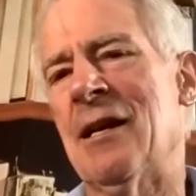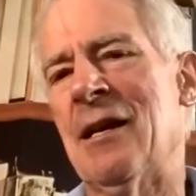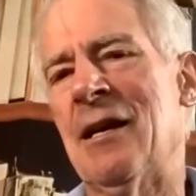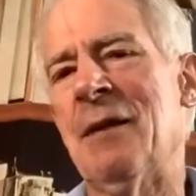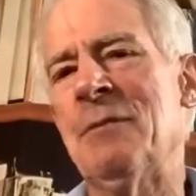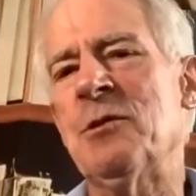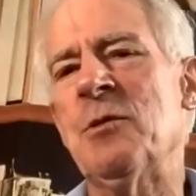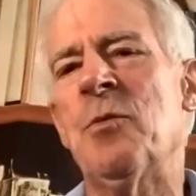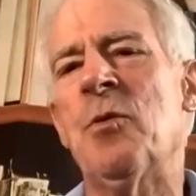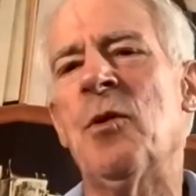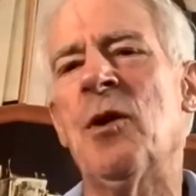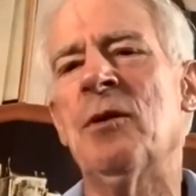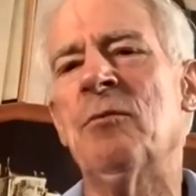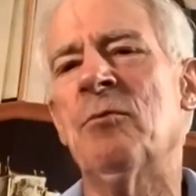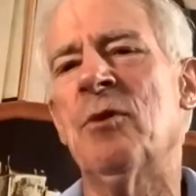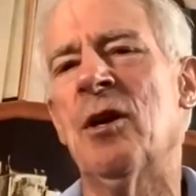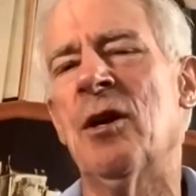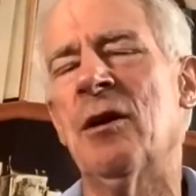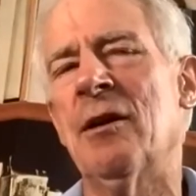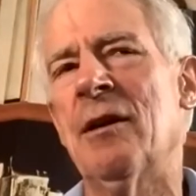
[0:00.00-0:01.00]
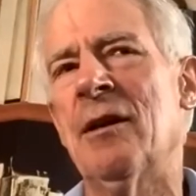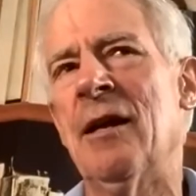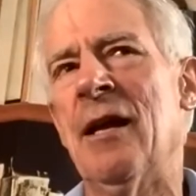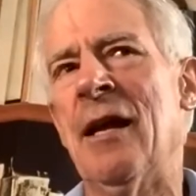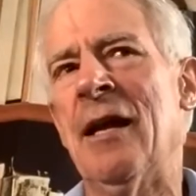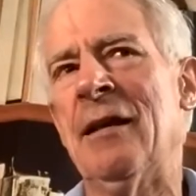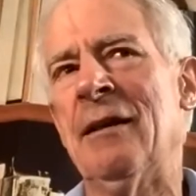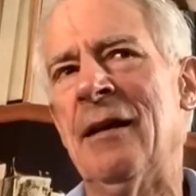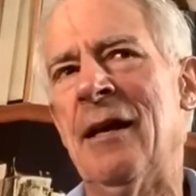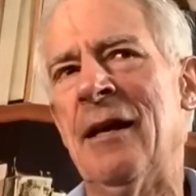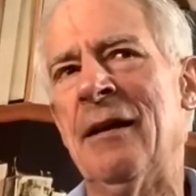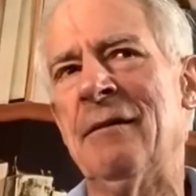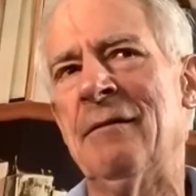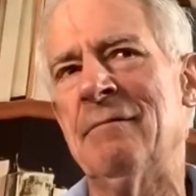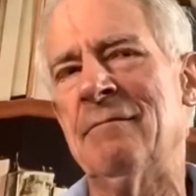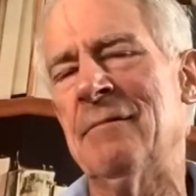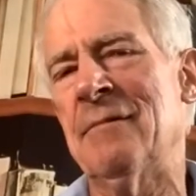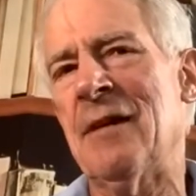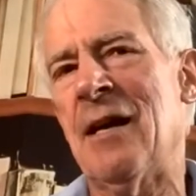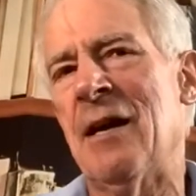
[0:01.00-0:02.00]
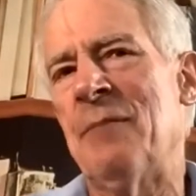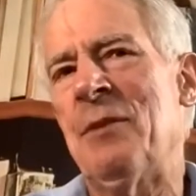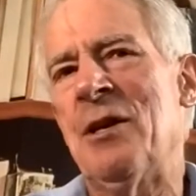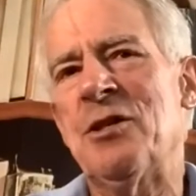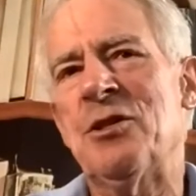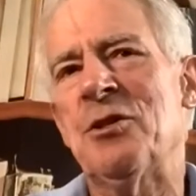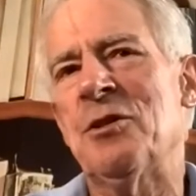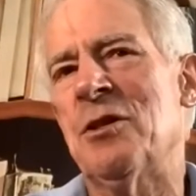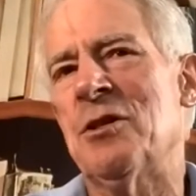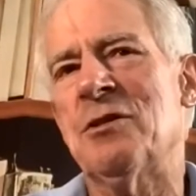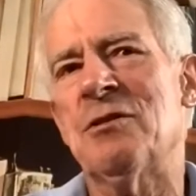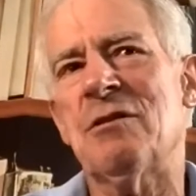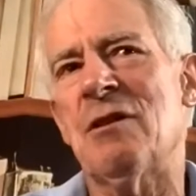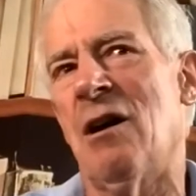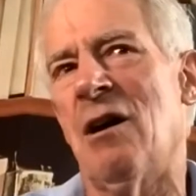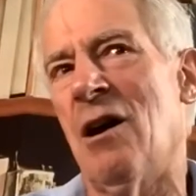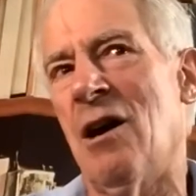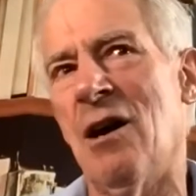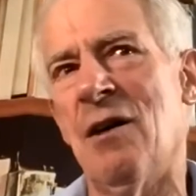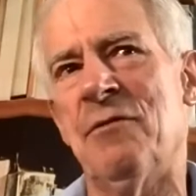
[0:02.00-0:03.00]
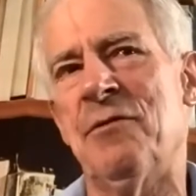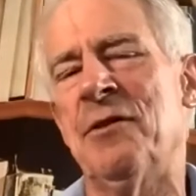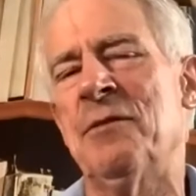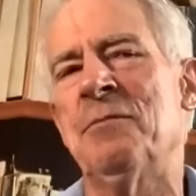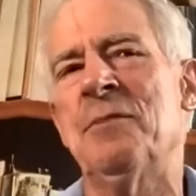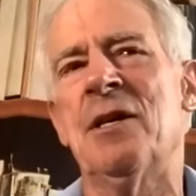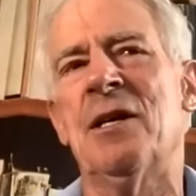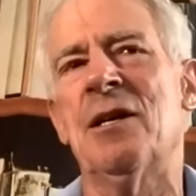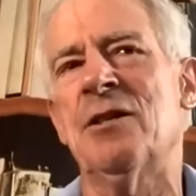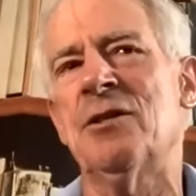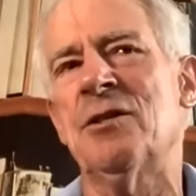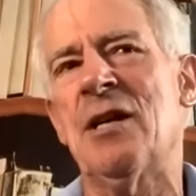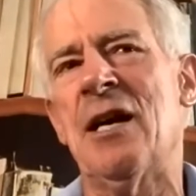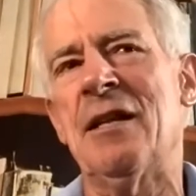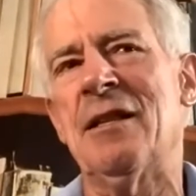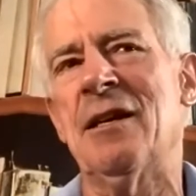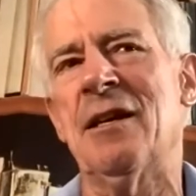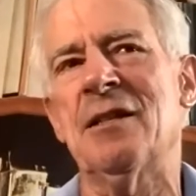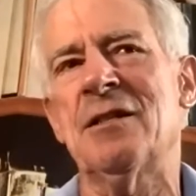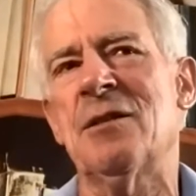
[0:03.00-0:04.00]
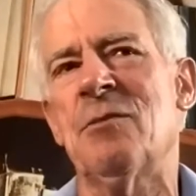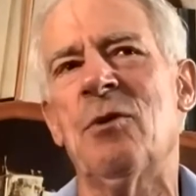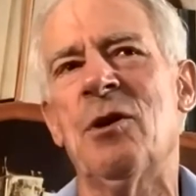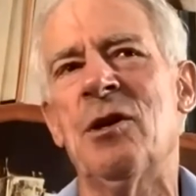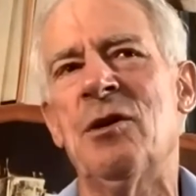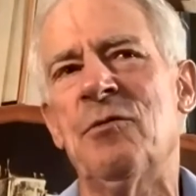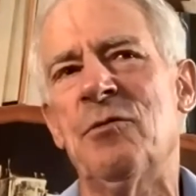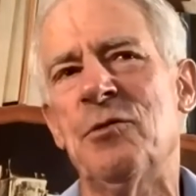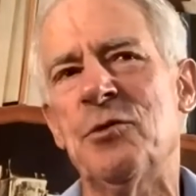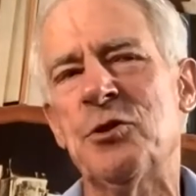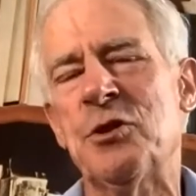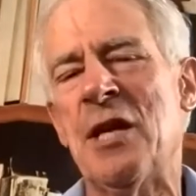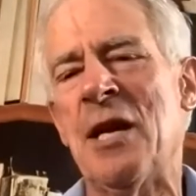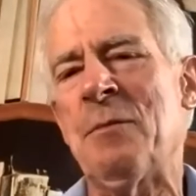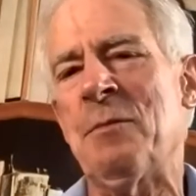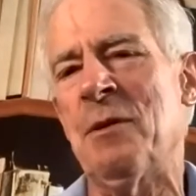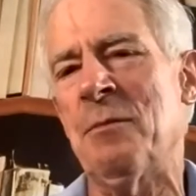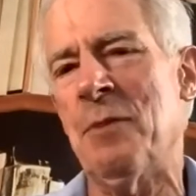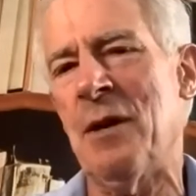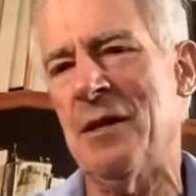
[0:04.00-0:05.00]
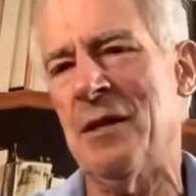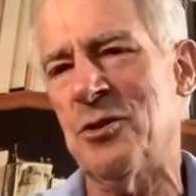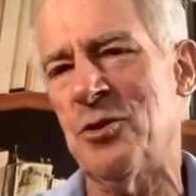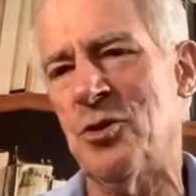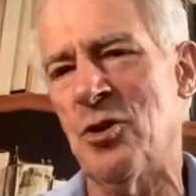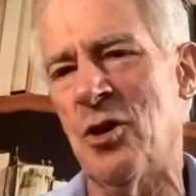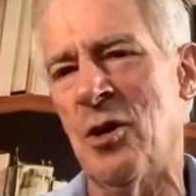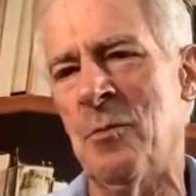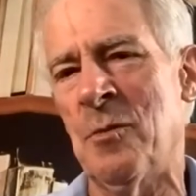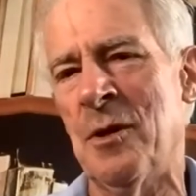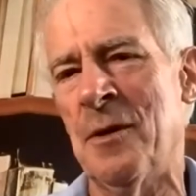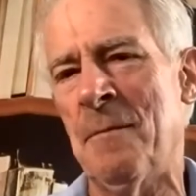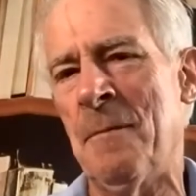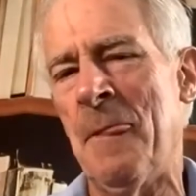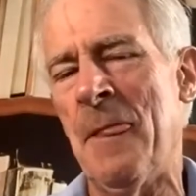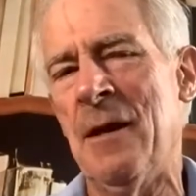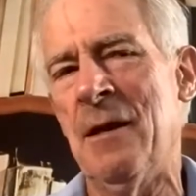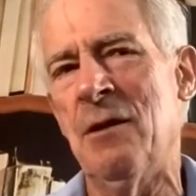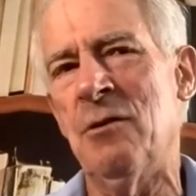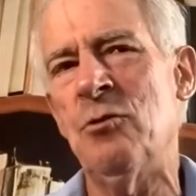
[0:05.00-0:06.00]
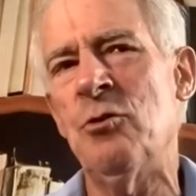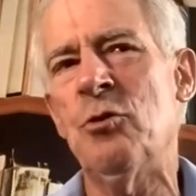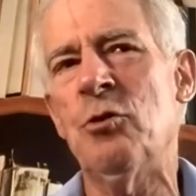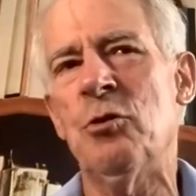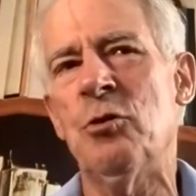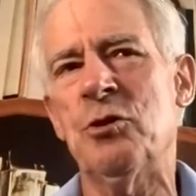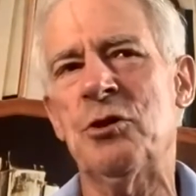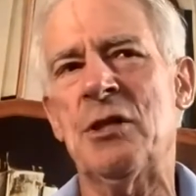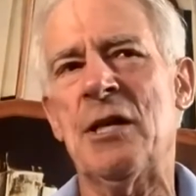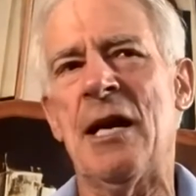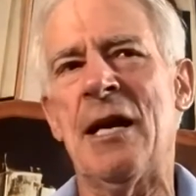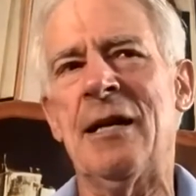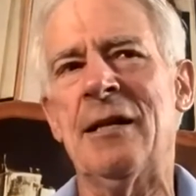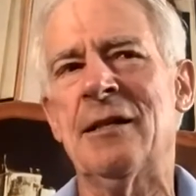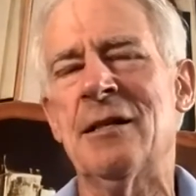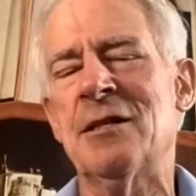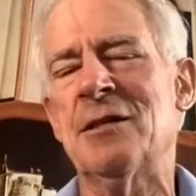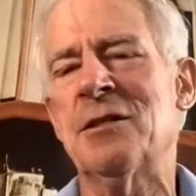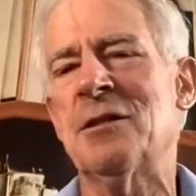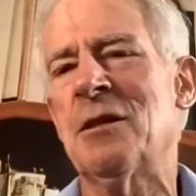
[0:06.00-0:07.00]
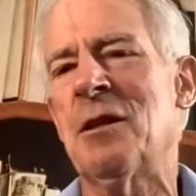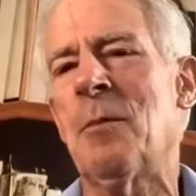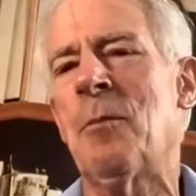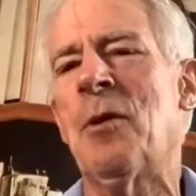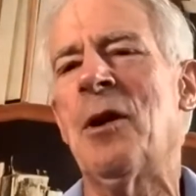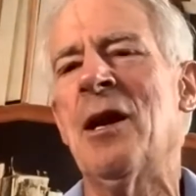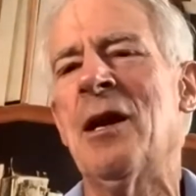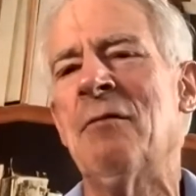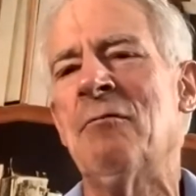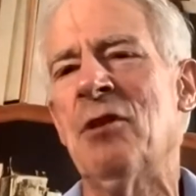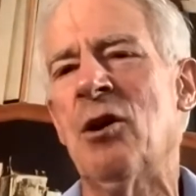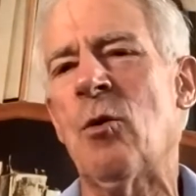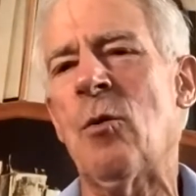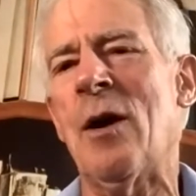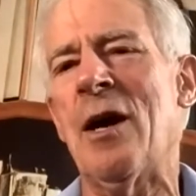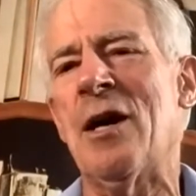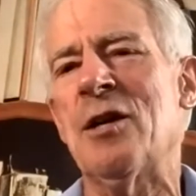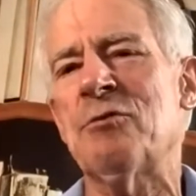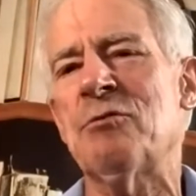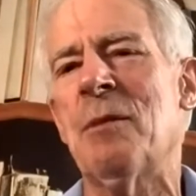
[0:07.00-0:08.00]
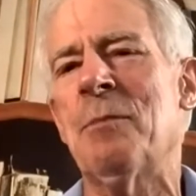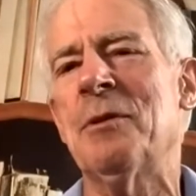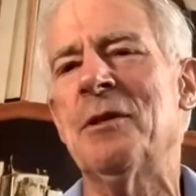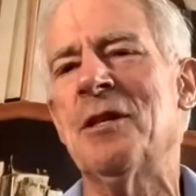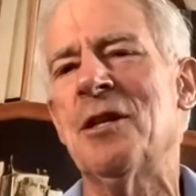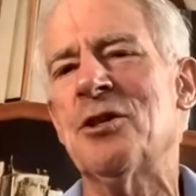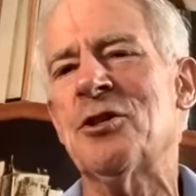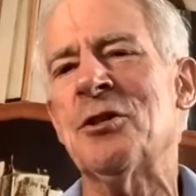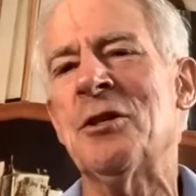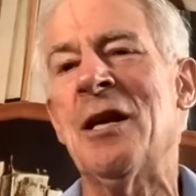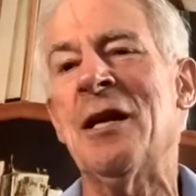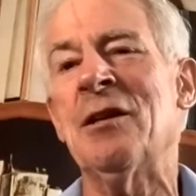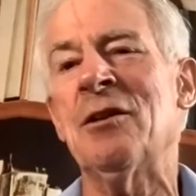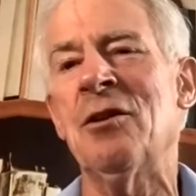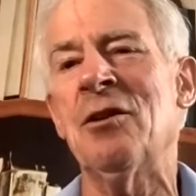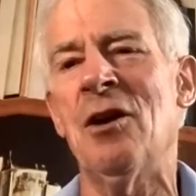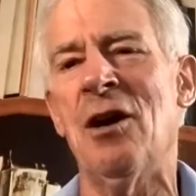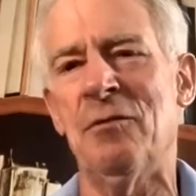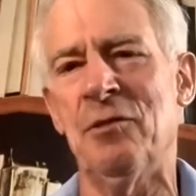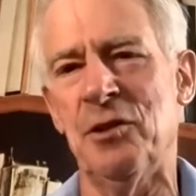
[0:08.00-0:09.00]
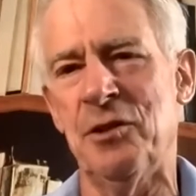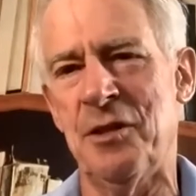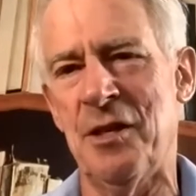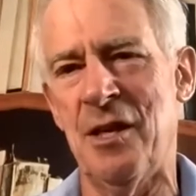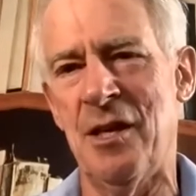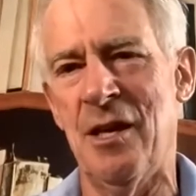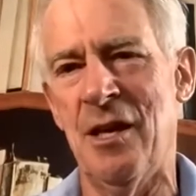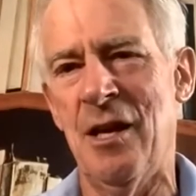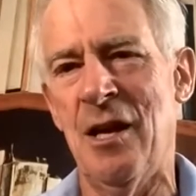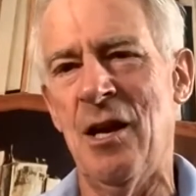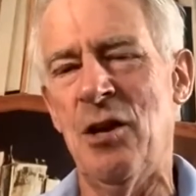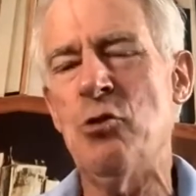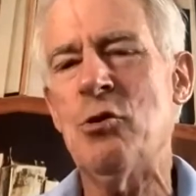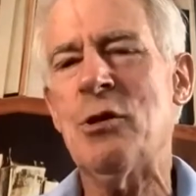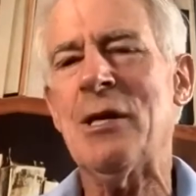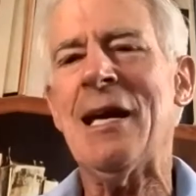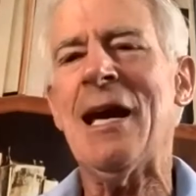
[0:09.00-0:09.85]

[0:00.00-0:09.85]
comes a point where, and I mention this often because I think it's a wonderful statement by this German neuroscientist, the brain requires repetition and novelty. You